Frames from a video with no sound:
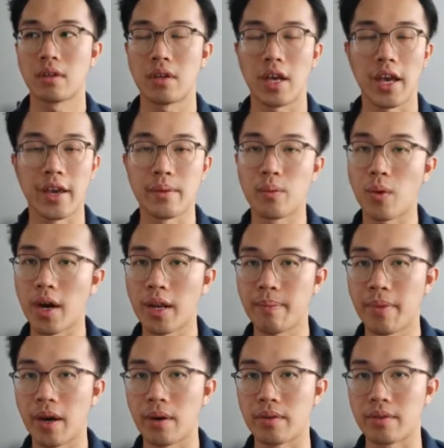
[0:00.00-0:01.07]
And what
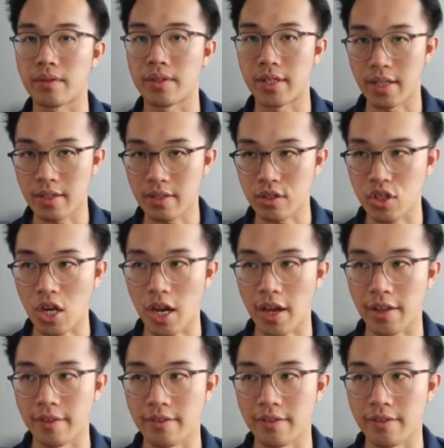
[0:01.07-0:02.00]
about this chart?